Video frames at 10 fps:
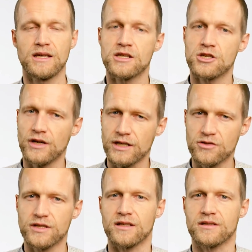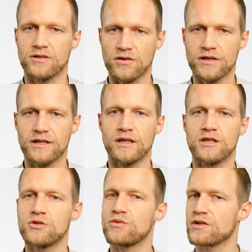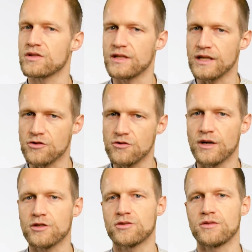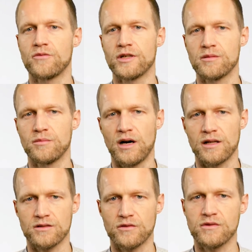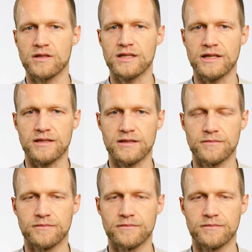Try to tell a story and do not stick too much to the written parts of your slides.